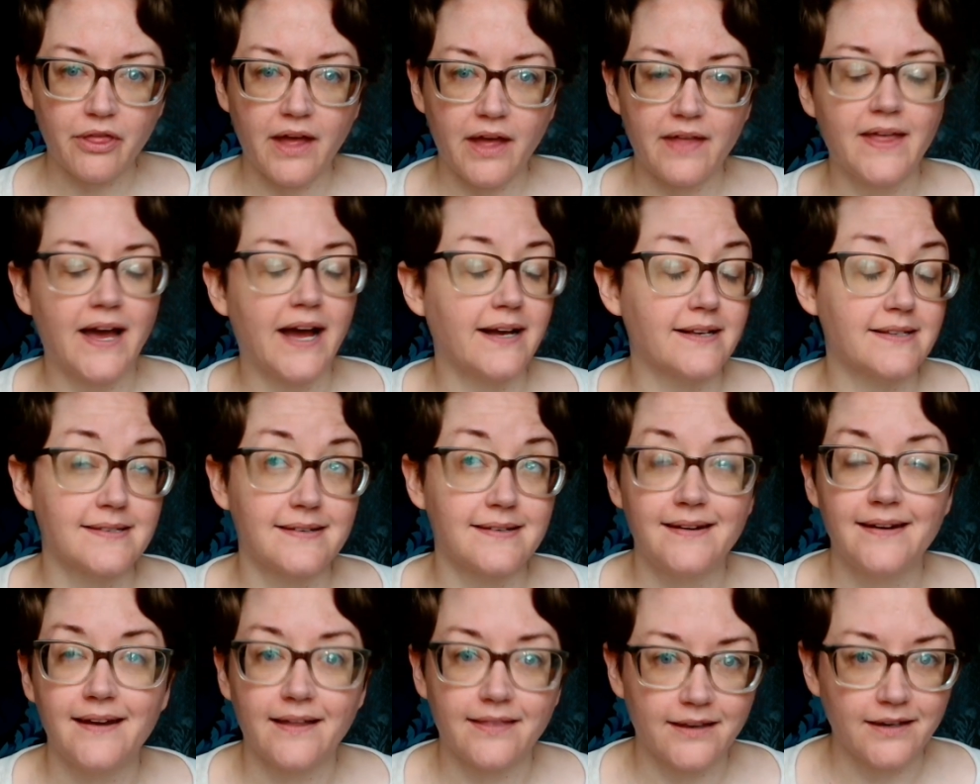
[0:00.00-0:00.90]
And that has
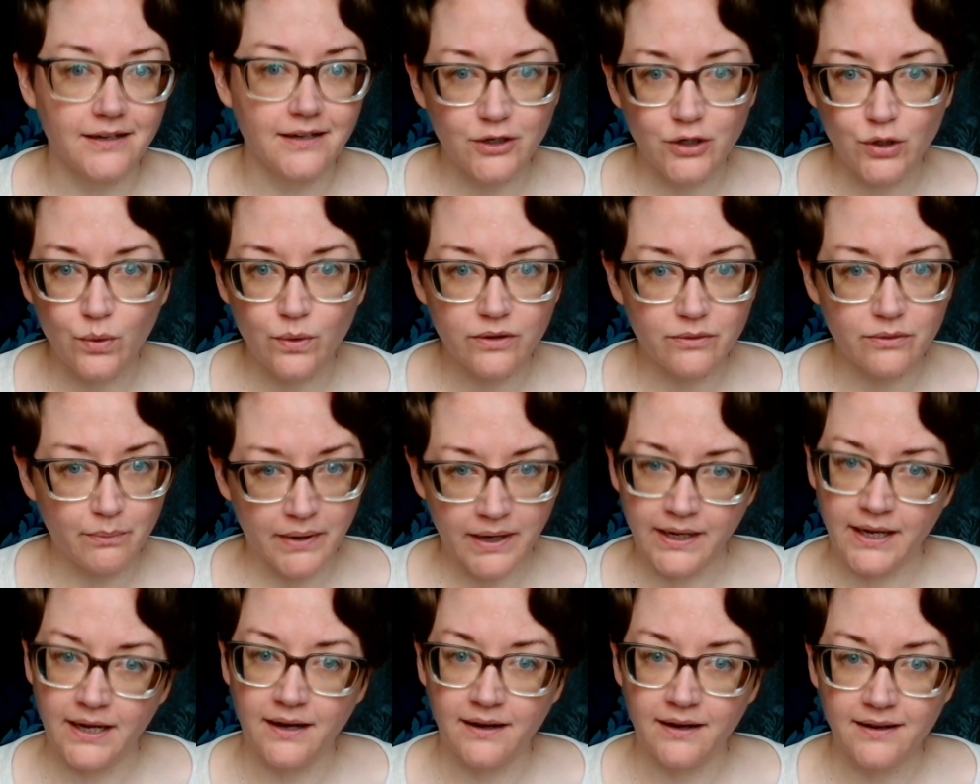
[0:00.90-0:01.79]
nothing to do with
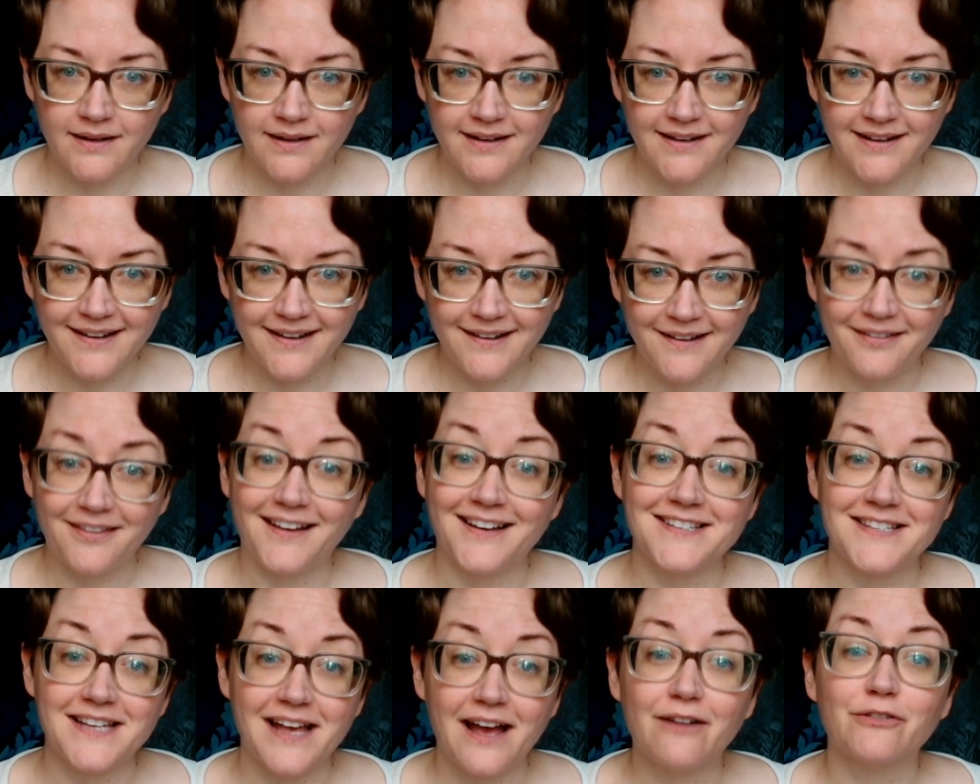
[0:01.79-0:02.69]
money. It
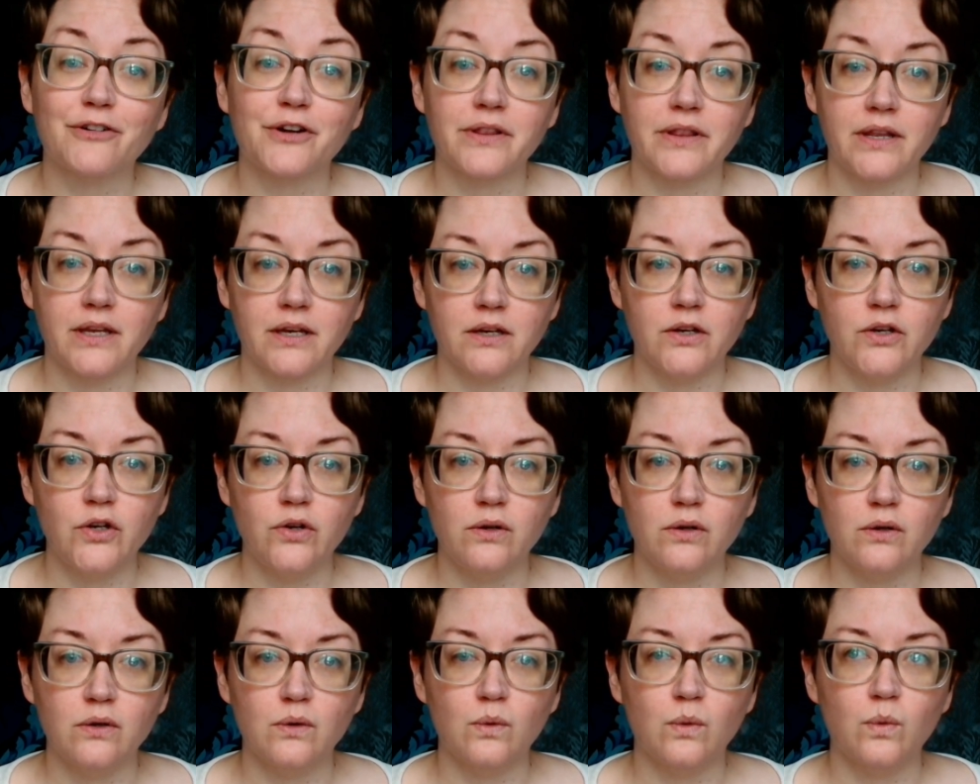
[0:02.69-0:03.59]
has everything to
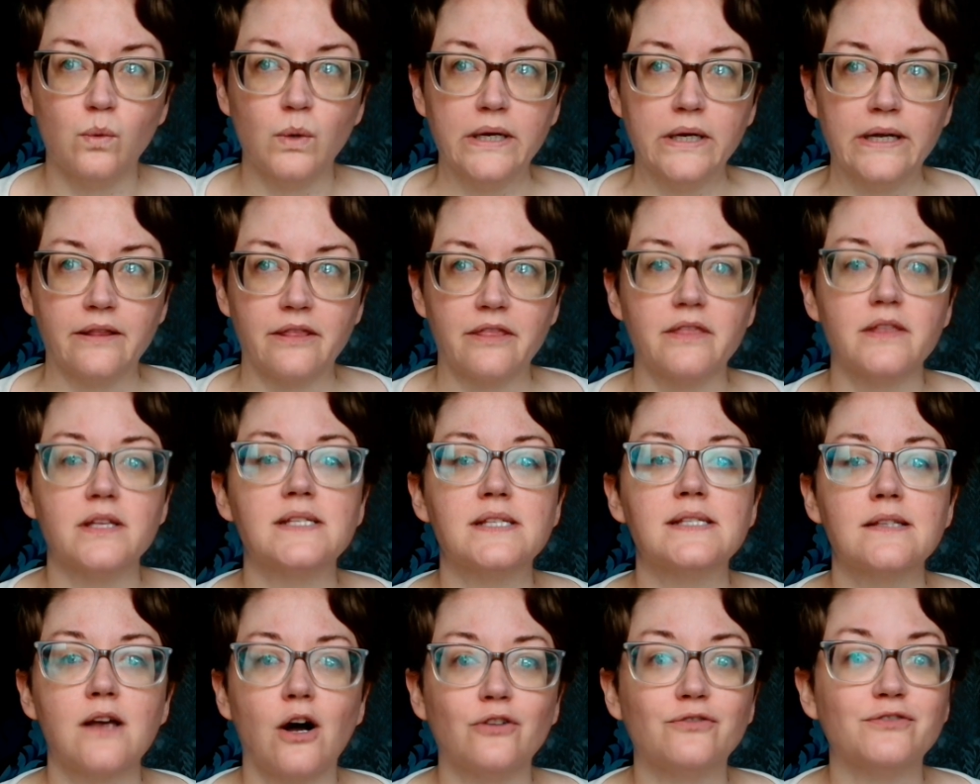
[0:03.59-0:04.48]
do with the
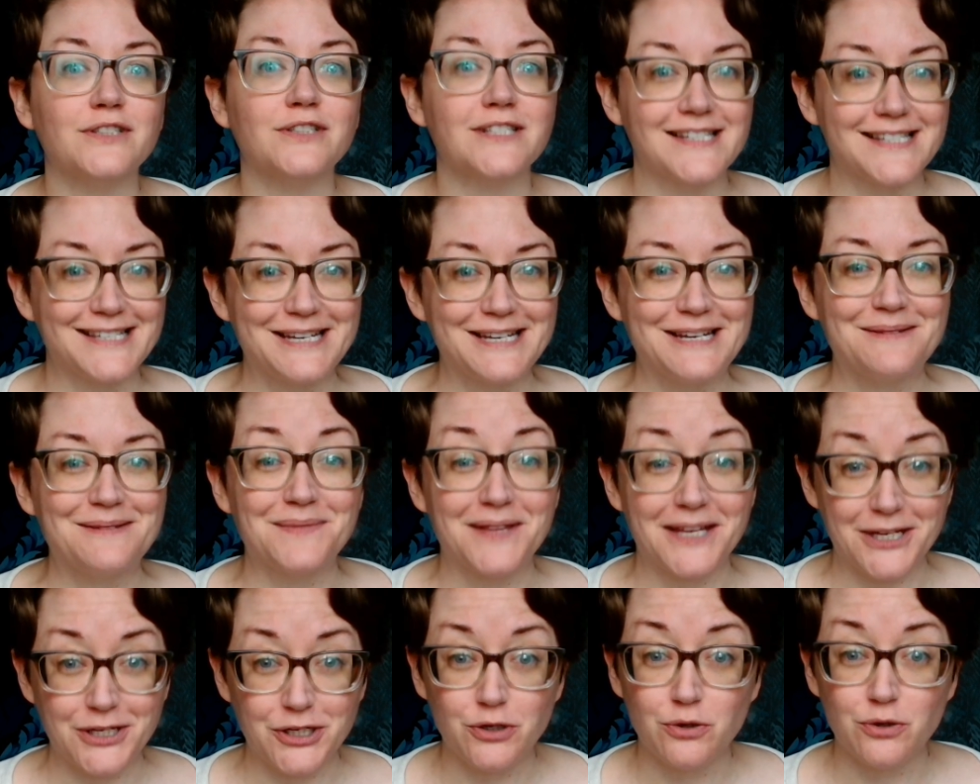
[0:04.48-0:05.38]
self esteem
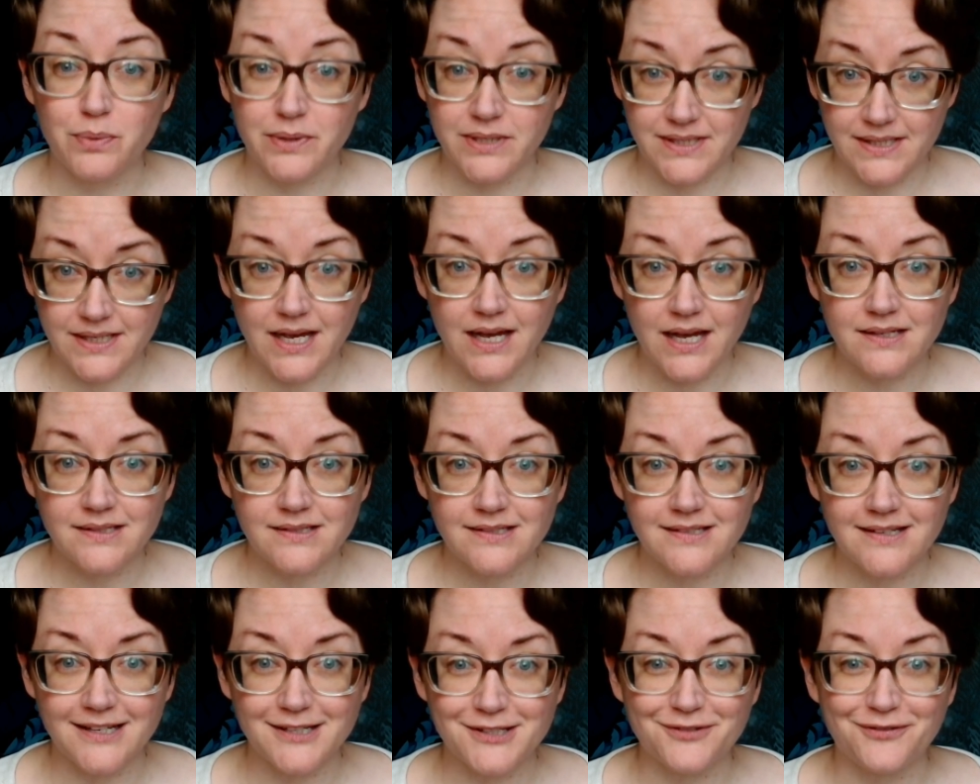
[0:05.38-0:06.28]
that you
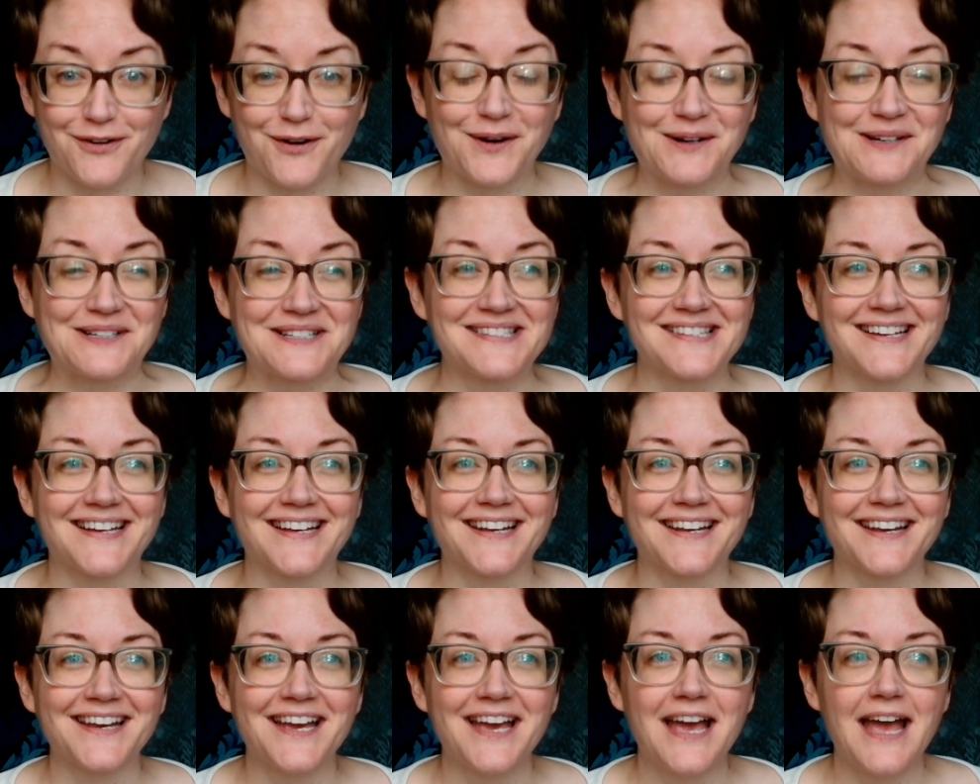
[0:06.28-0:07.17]
possess, as far as
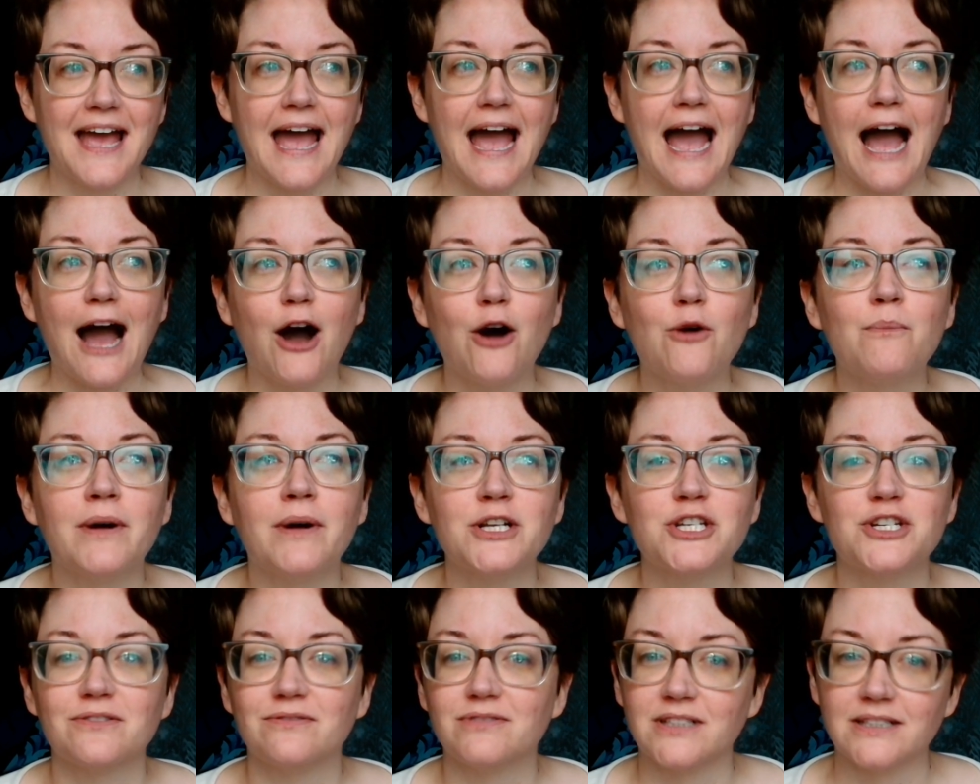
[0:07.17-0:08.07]
like how
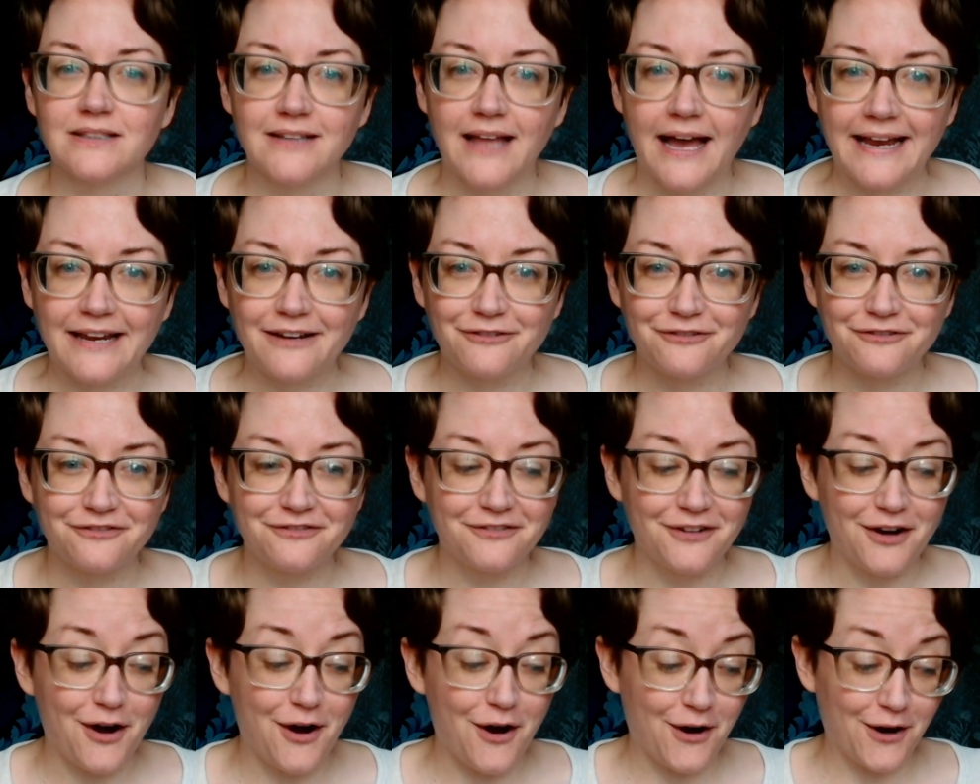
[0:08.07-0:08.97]
much of a life
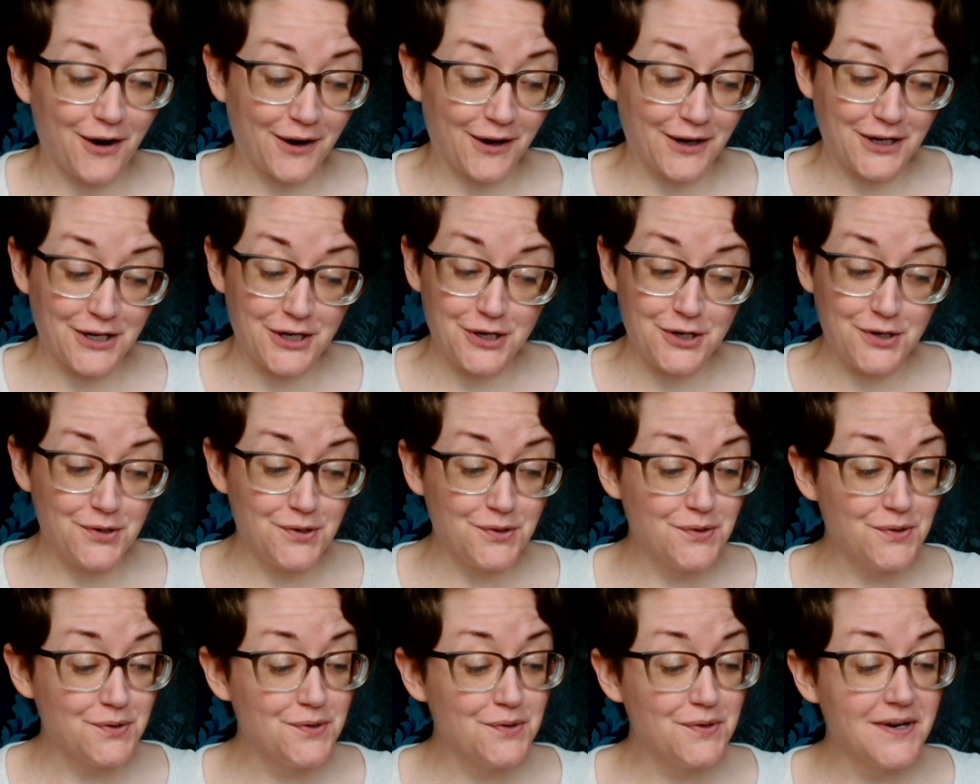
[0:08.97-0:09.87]
are
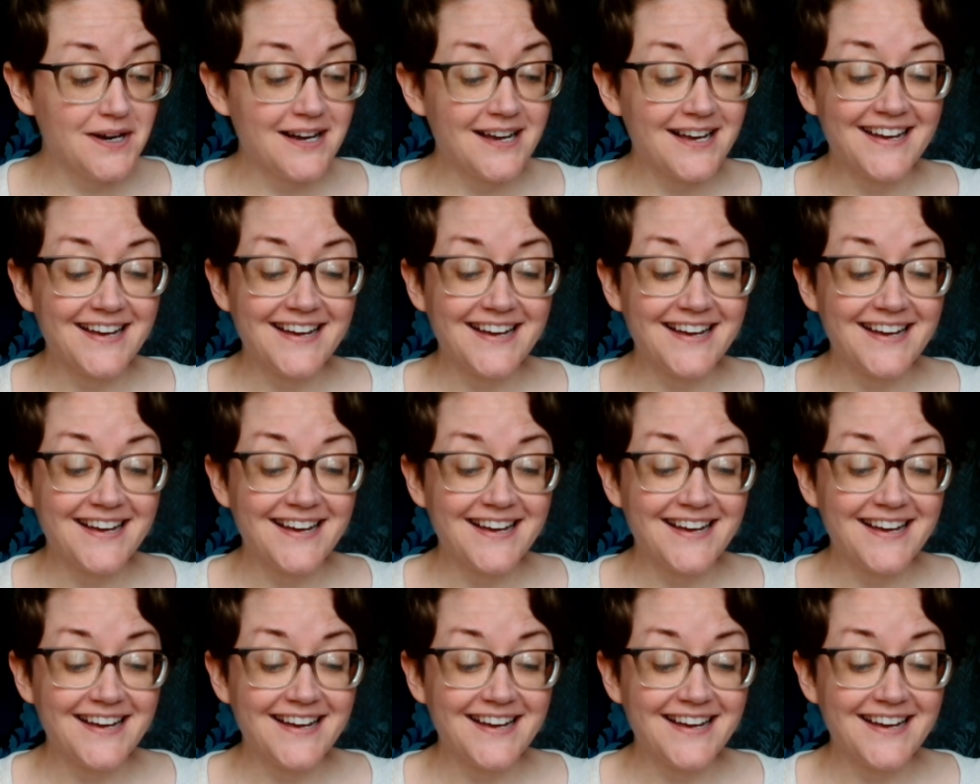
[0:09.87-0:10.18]
you.